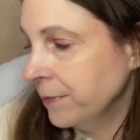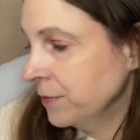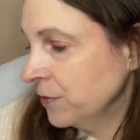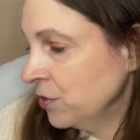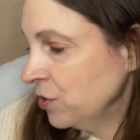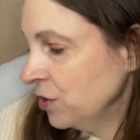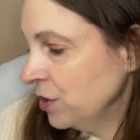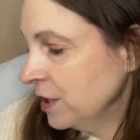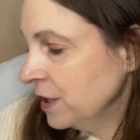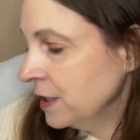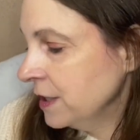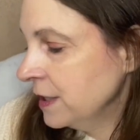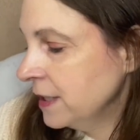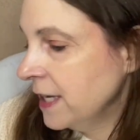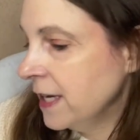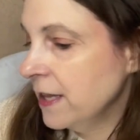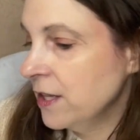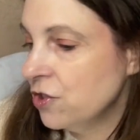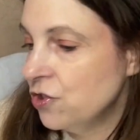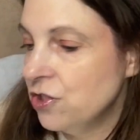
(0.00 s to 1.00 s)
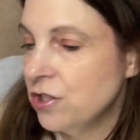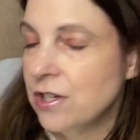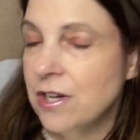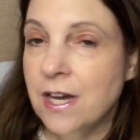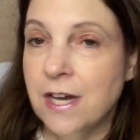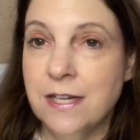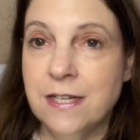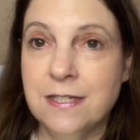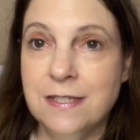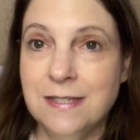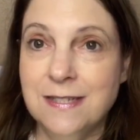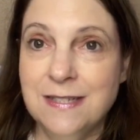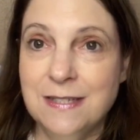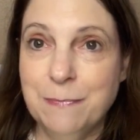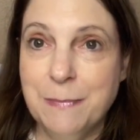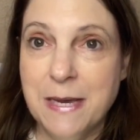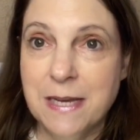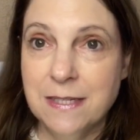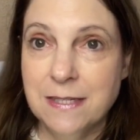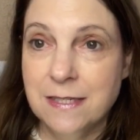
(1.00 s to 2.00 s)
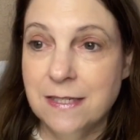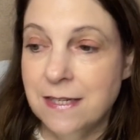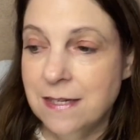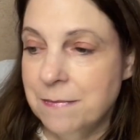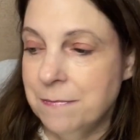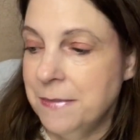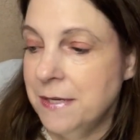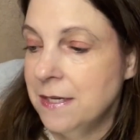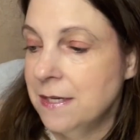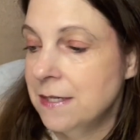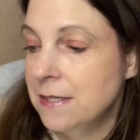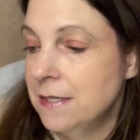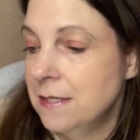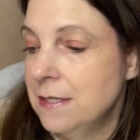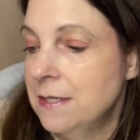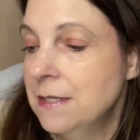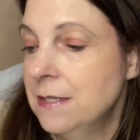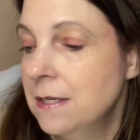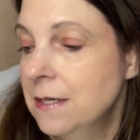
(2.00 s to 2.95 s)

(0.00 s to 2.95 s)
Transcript: she did say that she kind of suspected it because,